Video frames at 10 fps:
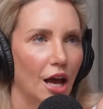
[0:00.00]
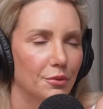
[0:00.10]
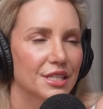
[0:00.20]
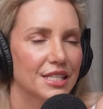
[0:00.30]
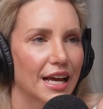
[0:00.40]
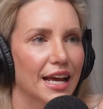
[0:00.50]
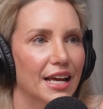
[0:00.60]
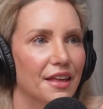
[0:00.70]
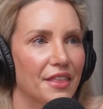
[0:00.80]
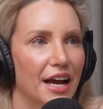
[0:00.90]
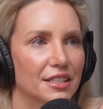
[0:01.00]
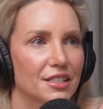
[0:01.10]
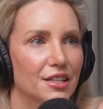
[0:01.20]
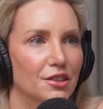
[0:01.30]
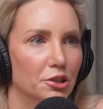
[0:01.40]
I would say
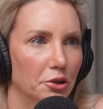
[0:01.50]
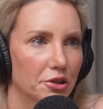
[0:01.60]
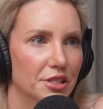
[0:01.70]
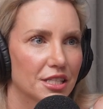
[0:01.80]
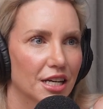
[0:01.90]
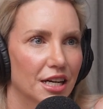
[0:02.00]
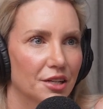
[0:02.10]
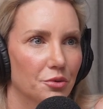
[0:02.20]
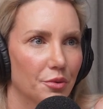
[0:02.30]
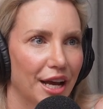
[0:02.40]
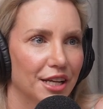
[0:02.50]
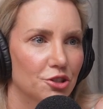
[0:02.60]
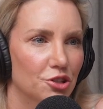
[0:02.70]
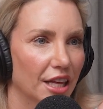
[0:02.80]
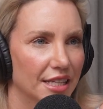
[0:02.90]
that the L'Occitane
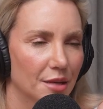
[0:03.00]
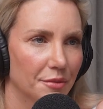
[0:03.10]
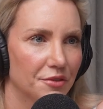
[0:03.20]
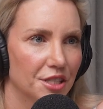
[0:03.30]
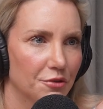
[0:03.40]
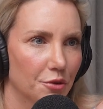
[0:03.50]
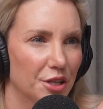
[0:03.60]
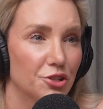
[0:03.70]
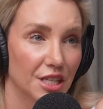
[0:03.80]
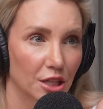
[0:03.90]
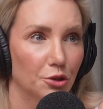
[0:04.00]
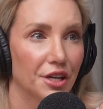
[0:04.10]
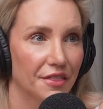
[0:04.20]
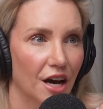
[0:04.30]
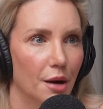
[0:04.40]
range, like some of the different ranges,
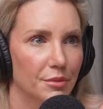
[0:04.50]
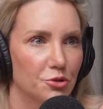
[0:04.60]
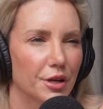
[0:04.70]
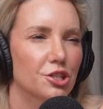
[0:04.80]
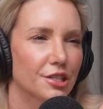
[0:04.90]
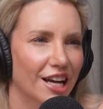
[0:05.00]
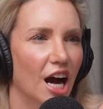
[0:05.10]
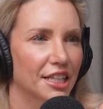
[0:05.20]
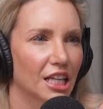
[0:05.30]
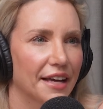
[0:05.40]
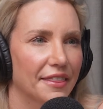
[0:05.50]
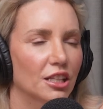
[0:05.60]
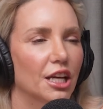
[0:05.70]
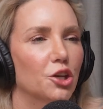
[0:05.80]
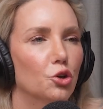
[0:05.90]
including the almond range, is kind of like
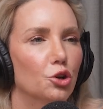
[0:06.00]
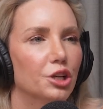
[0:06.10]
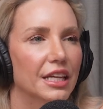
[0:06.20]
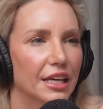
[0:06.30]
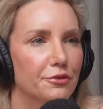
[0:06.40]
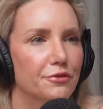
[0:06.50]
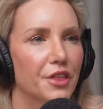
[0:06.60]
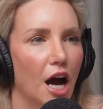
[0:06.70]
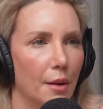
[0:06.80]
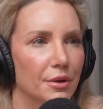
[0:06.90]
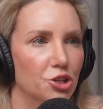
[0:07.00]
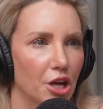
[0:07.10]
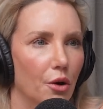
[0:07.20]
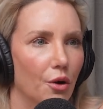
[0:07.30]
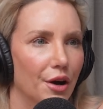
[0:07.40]
that. Like you could give the almond
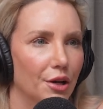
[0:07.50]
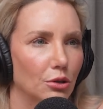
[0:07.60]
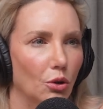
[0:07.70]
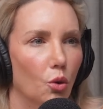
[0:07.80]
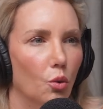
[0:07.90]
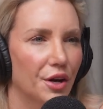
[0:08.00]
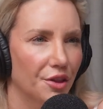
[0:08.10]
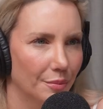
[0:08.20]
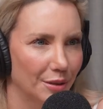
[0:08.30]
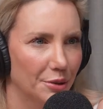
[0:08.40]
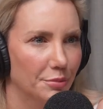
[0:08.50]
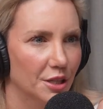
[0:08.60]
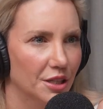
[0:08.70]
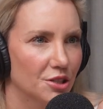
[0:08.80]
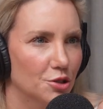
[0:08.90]
shower oil or one of the body
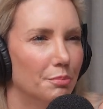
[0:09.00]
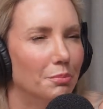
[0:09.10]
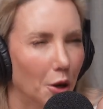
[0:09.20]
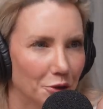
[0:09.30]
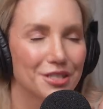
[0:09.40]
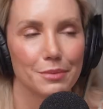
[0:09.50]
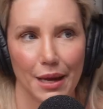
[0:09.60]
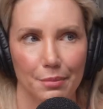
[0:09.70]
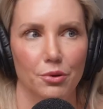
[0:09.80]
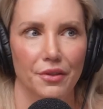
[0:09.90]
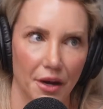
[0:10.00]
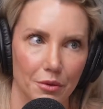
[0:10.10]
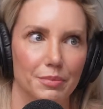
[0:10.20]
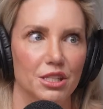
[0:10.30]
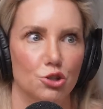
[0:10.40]
products to most people and they
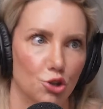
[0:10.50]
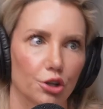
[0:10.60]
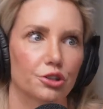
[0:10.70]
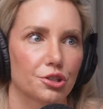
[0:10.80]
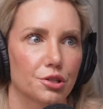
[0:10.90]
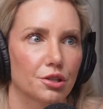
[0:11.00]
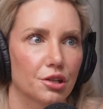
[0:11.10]
would be stoked.